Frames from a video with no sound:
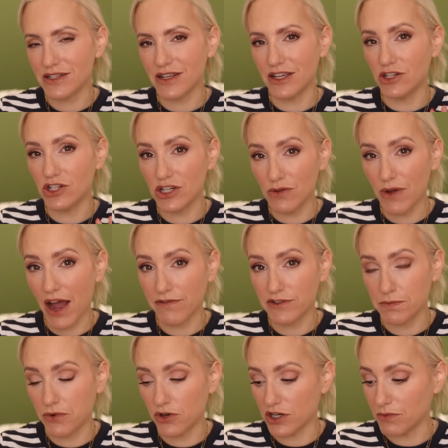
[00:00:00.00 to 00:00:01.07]
So you do have
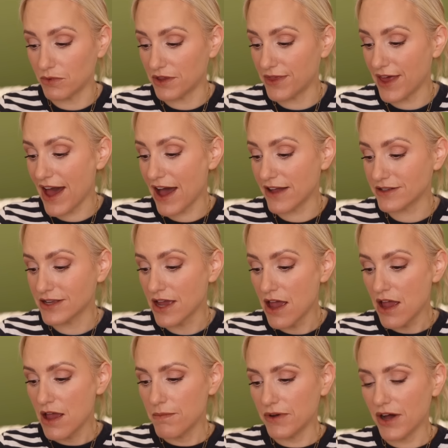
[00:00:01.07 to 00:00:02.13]
to put up with that.
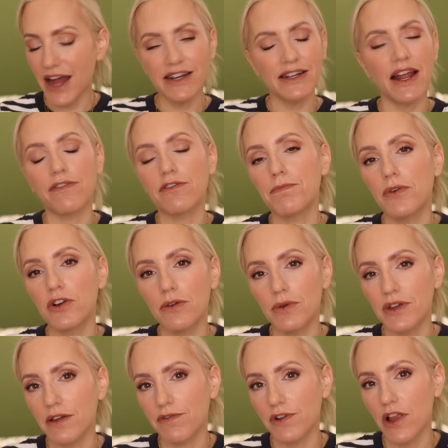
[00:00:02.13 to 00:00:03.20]
But I didn't have to put up
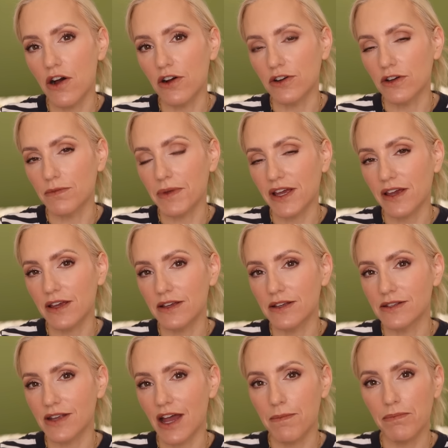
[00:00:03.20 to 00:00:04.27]
with it for long
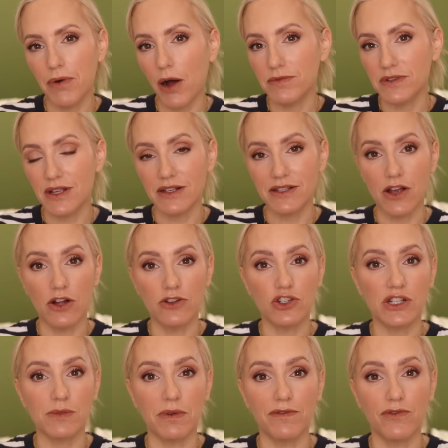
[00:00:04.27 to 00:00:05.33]
because I popped this on
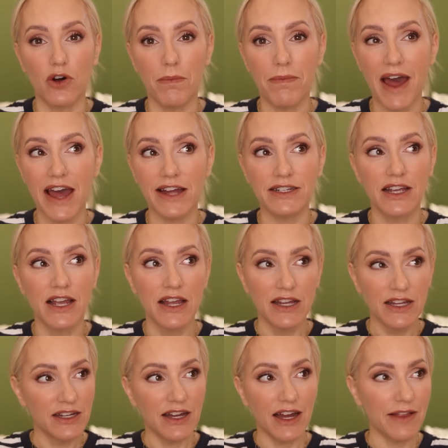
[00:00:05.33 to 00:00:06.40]
just before bed,
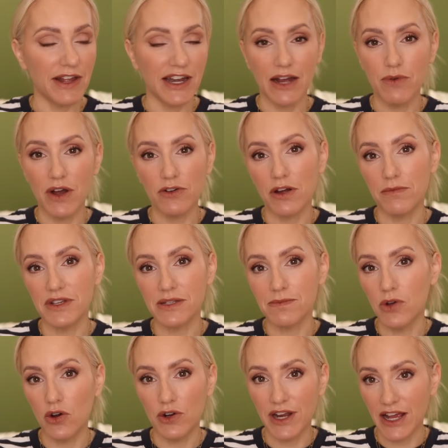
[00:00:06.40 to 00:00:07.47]
and then I woke up this
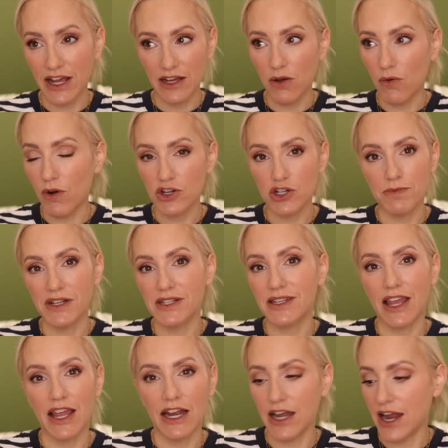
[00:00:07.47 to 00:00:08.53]
morning, washed my
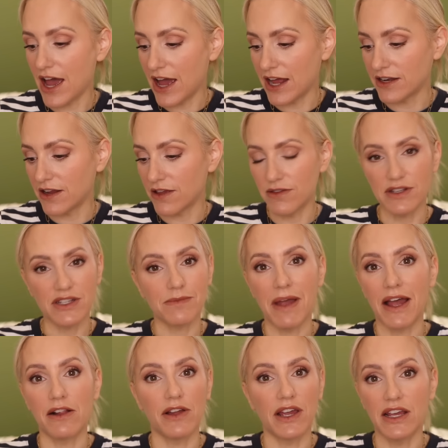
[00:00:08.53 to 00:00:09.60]
skin, and the
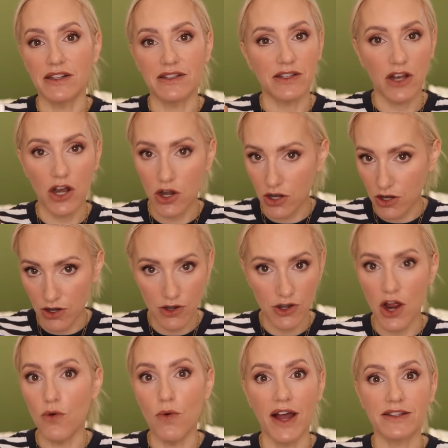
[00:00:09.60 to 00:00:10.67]
smell is
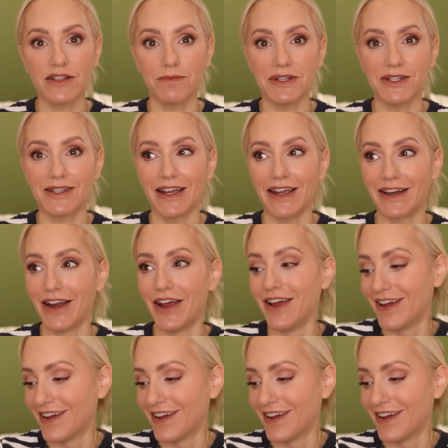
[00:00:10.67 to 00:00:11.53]
nowhere to be seen